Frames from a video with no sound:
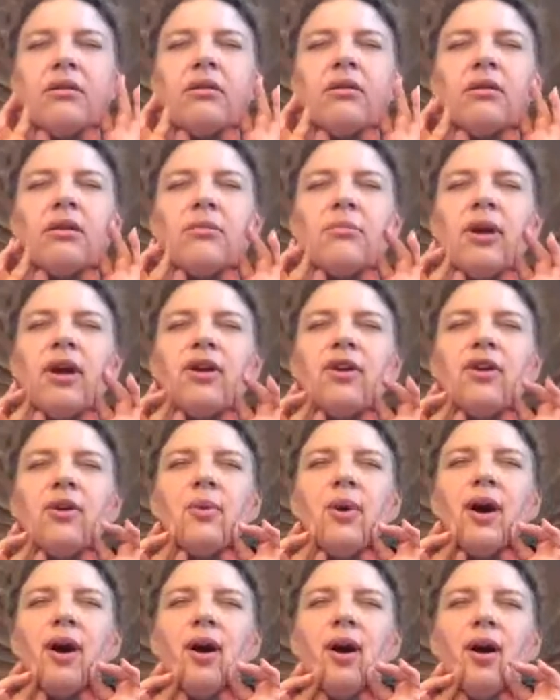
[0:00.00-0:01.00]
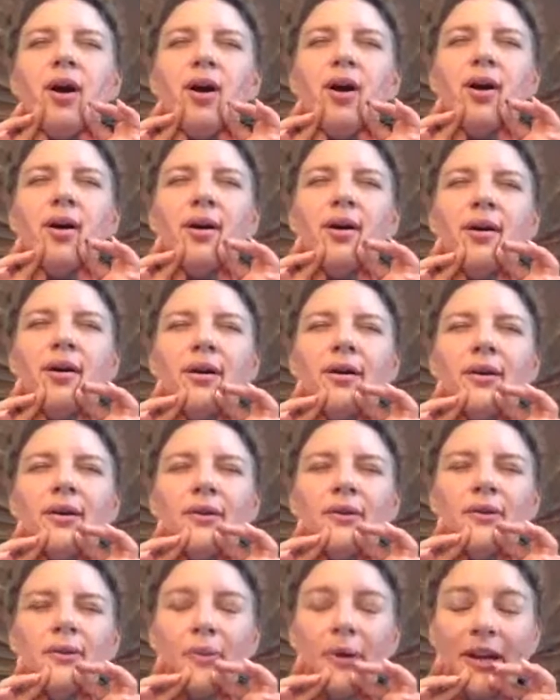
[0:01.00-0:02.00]
And make your way
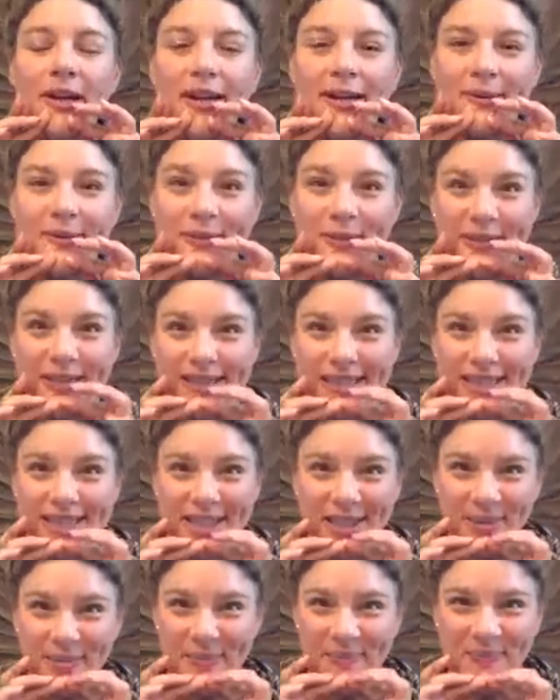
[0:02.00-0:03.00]
all the way down to the chin.